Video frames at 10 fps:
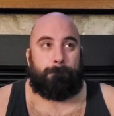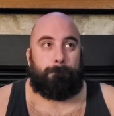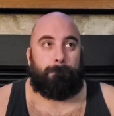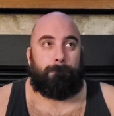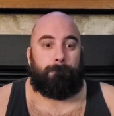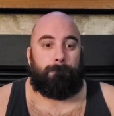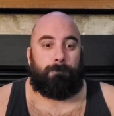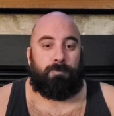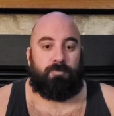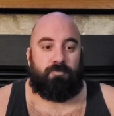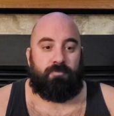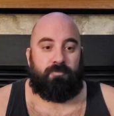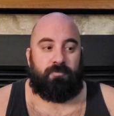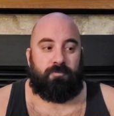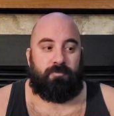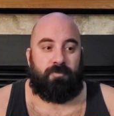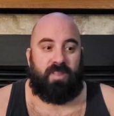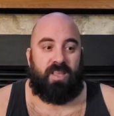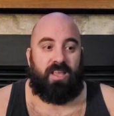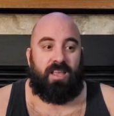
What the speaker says: Nothing is said.